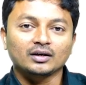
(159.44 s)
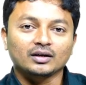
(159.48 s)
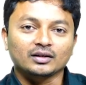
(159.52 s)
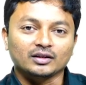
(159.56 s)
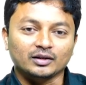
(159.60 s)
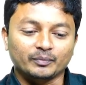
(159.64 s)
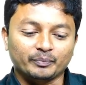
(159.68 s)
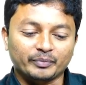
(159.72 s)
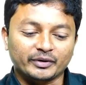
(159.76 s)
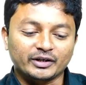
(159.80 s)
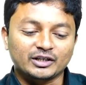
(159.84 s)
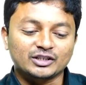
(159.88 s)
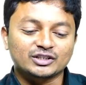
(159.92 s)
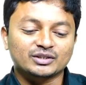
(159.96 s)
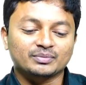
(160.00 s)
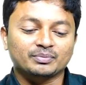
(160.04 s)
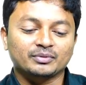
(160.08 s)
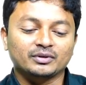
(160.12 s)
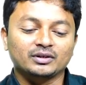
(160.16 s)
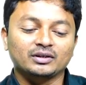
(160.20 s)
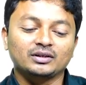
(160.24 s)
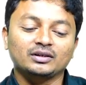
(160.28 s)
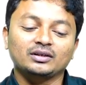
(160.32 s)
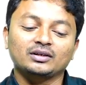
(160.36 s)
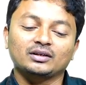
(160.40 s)
The
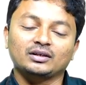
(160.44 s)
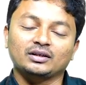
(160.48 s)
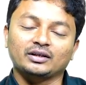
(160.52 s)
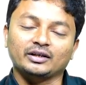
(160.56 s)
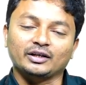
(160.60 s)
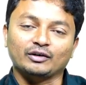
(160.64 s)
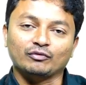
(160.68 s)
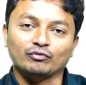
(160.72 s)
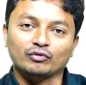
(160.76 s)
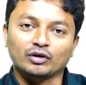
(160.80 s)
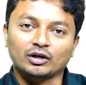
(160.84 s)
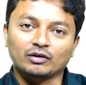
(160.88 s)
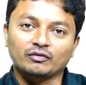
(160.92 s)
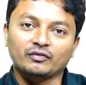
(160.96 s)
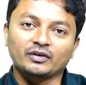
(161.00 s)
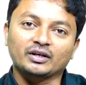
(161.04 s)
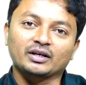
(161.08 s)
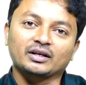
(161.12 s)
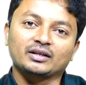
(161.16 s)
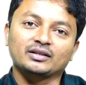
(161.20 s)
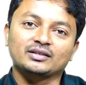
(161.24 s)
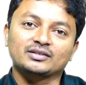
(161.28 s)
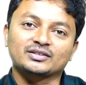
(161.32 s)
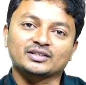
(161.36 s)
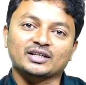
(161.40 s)
principle
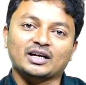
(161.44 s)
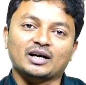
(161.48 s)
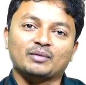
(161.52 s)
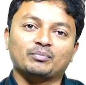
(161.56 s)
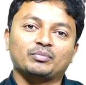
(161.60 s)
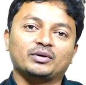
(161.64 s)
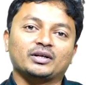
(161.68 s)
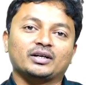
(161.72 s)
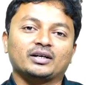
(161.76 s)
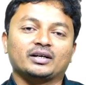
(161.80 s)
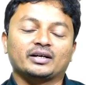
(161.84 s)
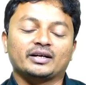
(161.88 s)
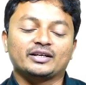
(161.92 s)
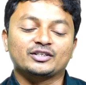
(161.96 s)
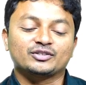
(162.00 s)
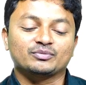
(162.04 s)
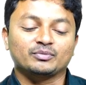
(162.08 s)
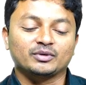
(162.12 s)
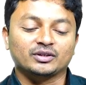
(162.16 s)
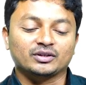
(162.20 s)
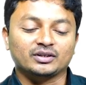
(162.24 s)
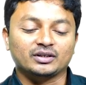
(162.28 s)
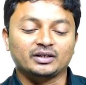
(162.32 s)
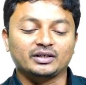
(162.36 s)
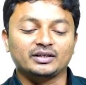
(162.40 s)
involving in this capillary rise
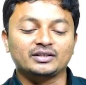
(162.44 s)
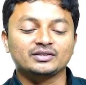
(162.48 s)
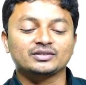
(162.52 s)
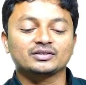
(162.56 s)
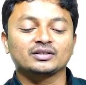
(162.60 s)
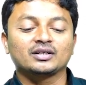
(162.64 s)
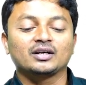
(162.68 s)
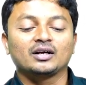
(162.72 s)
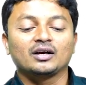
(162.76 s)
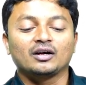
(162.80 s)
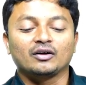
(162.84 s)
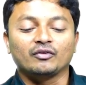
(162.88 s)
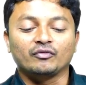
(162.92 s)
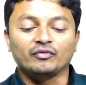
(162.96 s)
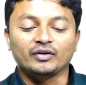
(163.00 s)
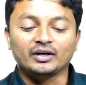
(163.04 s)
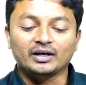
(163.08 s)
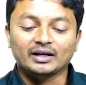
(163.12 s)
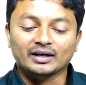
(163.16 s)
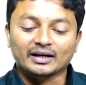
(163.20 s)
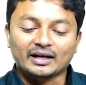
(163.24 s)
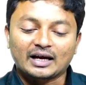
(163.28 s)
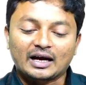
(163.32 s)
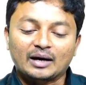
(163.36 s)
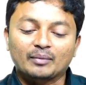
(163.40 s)
method is when
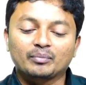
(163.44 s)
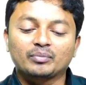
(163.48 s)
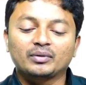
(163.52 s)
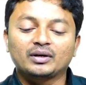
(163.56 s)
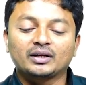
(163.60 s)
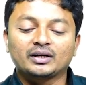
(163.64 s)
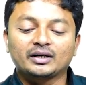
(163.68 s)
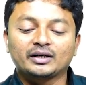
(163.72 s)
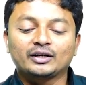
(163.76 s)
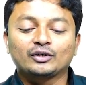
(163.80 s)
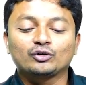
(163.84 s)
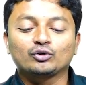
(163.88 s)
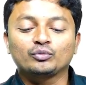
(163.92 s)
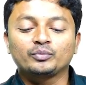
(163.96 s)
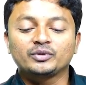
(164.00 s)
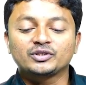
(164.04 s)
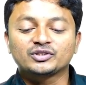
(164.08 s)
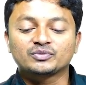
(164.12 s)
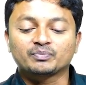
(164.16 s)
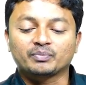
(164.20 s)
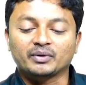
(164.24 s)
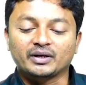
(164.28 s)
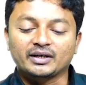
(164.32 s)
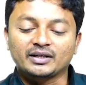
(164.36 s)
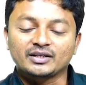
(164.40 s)
a capillary tube
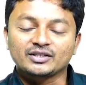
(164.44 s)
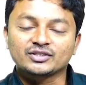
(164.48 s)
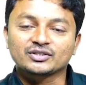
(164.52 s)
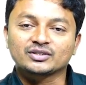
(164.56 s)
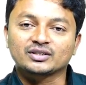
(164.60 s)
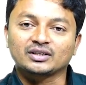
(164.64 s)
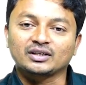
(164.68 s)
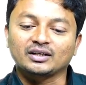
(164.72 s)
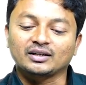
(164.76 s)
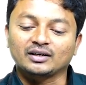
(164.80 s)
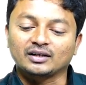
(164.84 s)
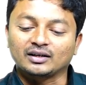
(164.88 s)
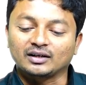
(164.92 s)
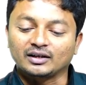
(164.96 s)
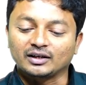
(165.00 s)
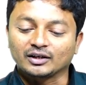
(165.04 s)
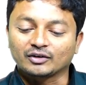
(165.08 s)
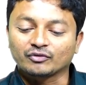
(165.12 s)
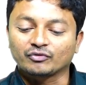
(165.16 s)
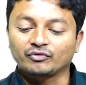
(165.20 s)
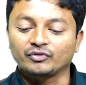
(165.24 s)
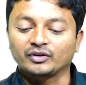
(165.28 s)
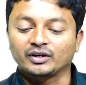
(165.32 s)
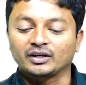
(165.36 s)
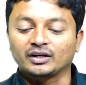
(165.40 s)
is placed in a
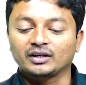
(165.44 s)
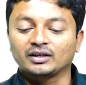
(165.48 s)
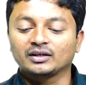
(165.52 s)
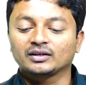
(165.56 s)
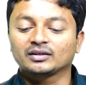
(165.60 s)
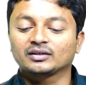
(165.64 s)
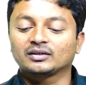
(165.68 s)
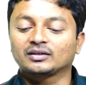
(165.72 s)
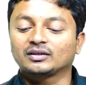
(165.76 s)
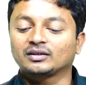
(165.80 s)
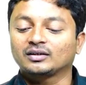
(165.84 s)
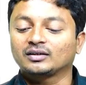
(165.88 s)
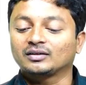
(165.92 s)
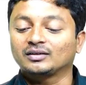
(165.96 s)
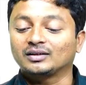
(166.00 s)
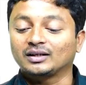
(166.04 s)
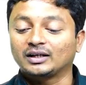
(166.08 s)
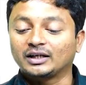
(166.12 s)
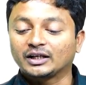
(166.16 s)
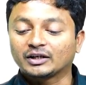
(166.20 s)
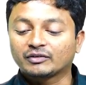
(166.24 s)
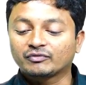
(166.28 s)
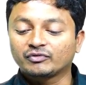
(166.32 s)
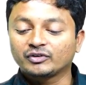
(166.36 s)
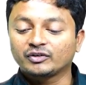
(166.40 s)
liquid, the
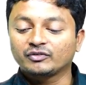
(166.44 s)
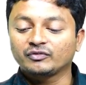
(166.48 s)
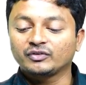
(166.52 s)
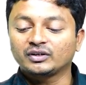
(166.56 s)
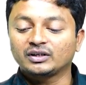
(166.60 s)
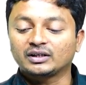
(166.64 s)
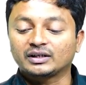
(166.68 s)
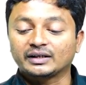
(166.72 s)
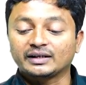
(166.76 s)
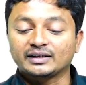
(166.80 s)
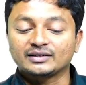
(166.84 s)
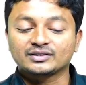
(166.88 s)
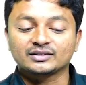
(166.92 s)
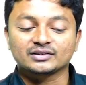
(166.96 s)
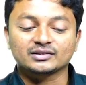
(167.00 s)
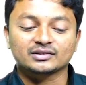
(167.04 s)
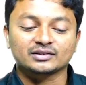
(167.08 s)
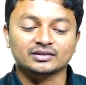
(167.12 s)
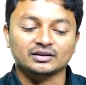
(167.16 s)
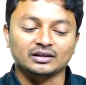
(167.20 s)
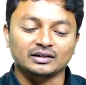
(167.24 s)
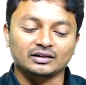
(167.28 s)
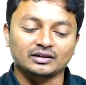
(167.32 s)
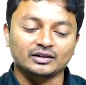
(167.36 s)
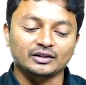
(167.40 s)
liquid will
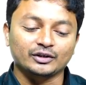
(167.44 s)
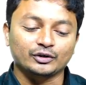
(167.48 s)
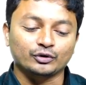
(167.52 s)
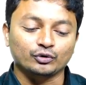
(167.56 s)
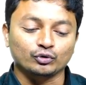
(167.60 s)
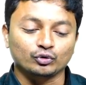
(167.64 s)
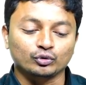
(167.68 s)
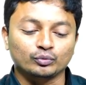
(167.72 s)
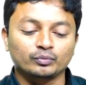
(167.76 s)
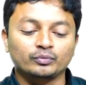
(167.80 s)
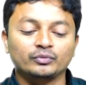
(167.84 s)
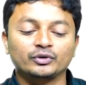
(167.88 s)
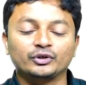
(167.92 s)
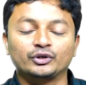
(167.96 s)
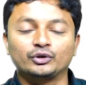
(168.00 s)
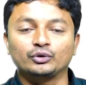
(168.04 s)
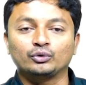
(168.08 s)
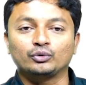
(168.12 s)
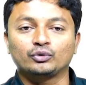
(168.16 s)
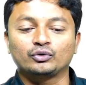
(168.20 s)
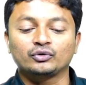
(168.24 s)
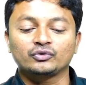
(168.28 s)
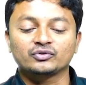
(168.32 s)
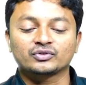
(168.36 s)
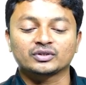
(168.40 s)
rises in the tube
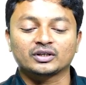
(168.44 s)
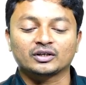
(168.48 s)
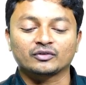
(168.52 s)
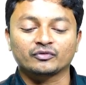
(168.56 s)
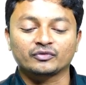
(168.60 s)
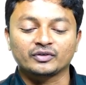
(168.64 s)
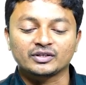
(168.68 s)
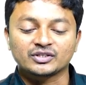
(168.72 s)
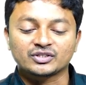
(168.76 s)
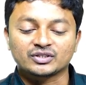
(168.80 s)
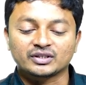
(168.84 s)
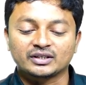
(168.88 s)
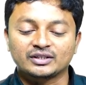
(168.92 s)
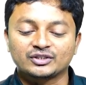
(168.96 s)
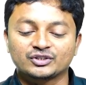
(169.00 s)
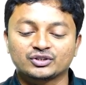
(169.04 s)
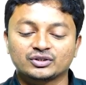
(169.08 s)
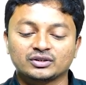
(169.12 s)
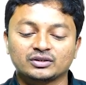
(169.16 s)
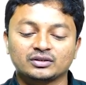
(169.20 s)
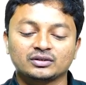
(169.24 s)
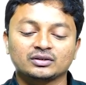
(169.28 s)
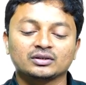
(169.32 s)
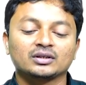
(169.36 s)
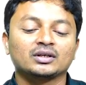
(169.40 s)
due to surface
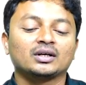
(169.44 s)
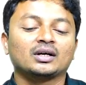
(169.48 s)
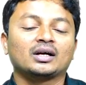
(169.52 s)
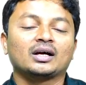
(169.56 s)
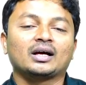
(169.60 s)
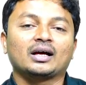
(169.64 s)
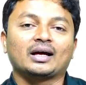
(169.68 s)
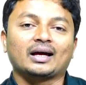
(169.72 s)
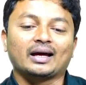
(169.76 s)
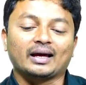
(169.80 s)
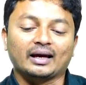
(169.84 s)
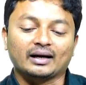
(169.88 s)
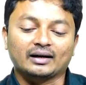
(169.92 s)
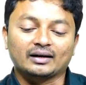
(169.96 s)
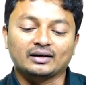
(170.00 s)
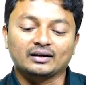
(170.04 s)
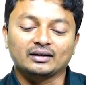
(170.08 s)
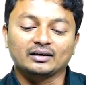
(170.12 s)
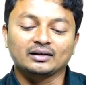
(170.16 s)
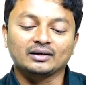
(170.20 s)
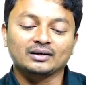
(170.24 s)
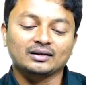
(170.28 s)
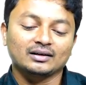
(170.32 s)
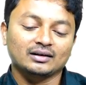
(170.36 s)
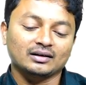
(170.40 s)
tension
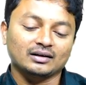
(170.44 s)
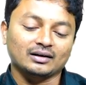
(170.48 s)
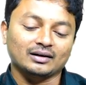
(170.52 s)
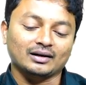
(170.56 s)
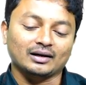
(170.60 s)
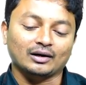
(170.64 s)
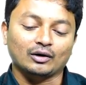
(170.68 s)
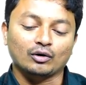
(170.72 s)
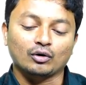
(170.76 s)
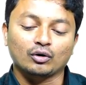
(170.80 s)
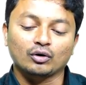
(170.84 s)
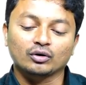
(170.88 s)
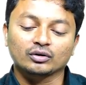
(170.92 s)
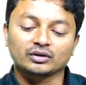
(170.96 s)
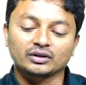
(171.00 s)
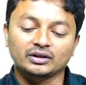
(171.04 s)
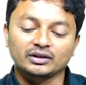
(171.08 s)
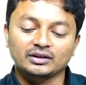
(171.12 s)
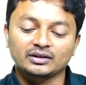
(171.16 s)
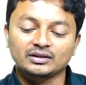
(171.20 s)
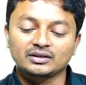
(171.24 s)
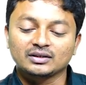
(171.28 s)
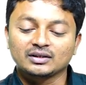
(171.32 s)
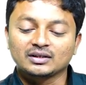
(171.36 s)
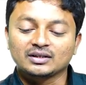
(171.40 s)
acting along
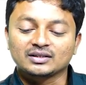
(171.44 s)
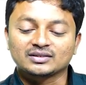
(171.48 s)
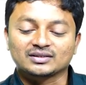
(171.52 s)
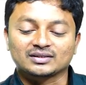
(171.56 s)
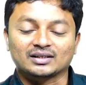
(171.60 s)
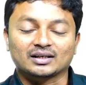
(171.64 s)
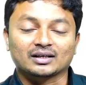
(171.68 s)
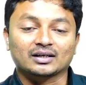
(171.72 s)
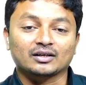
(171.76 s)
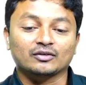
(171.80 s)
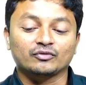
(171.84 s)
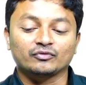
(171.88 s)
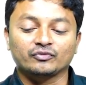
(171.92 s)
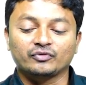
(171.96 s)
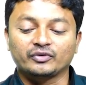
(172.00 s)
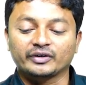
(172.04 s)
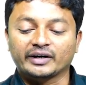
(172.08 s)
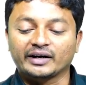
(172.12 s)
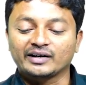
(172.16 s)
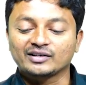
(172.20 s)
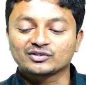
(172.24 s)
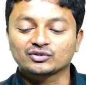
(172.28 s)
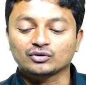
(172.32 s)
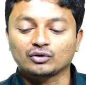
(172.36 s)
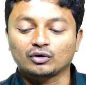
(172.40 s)
the
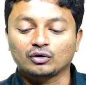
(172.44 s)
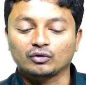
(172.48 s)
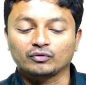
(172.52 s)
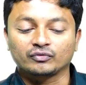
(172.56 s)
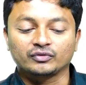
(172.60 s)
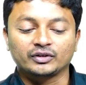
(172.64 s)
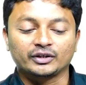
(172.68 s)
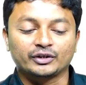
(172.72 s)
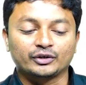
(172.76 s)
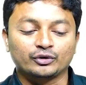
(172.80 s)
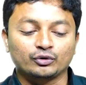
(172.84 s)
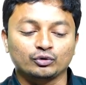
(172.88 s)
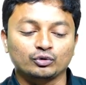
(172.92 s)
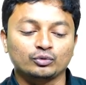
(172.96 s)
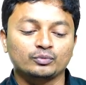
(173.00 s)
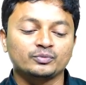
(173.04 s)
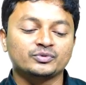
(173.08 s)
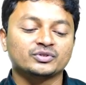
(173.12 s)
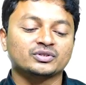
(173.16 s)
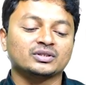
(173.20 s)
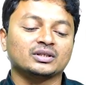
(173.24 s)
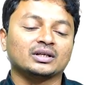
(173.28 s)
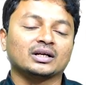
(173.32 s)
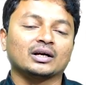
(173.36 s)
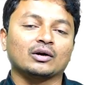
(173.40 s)
circumference of the
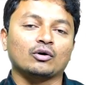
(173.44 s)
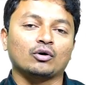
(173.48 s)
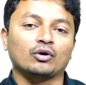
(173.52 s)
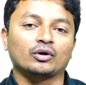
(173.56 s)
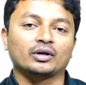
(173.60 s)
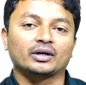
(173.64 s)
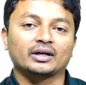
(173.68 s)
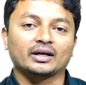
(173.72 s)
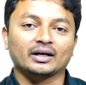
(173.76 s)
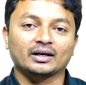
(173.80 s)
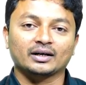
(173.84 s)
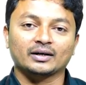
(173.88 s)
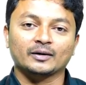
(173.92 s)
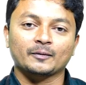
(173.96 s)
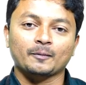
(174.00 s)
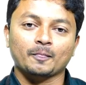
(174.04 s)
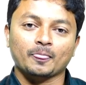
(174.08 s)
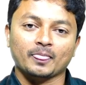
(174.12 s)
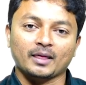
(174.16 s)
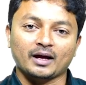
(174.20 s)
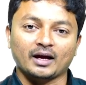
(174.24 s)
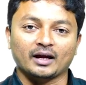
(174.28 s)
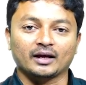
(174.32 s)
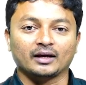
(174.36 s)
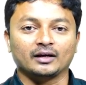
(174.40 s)
tube's contact
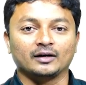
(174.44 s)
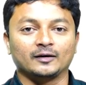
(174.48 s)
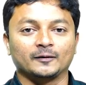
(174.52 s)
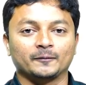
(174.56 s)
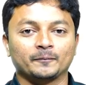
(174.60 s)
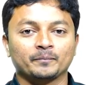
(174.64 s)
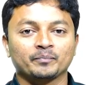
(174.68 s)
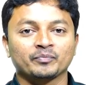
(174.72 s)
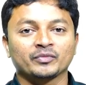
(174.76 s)
angle.